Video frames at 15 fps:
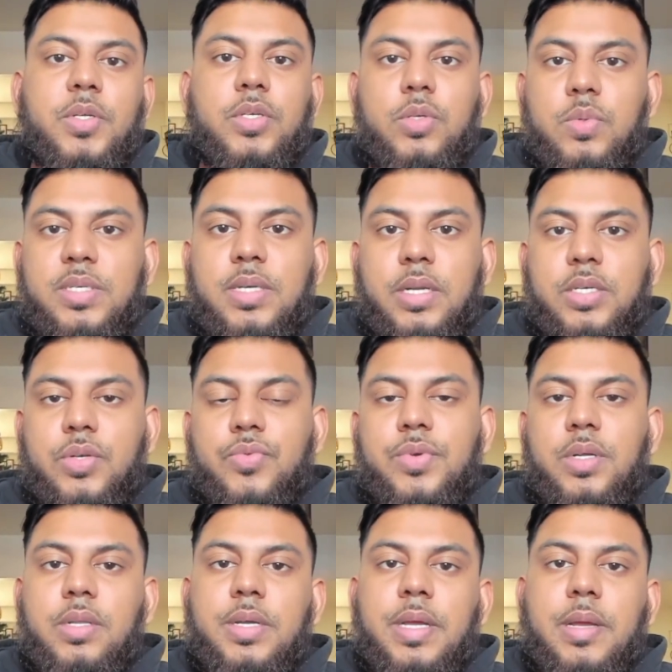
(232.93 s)
to use that to
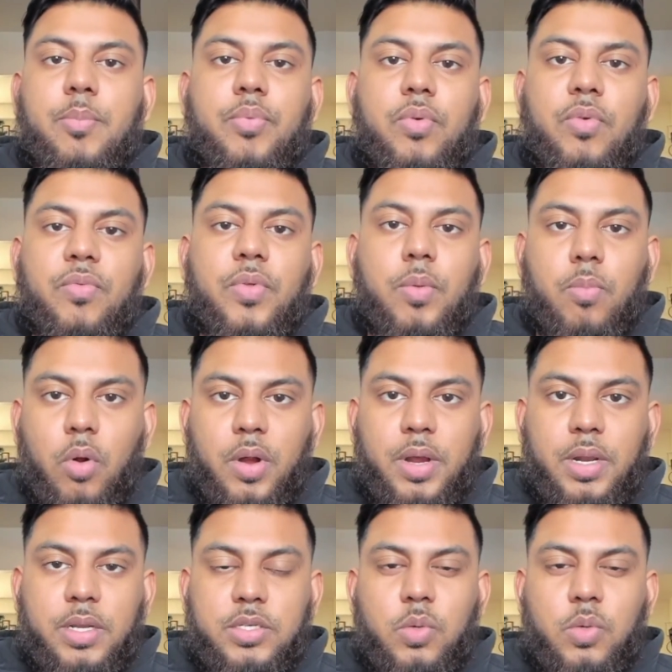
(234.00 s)
really improve their marketing.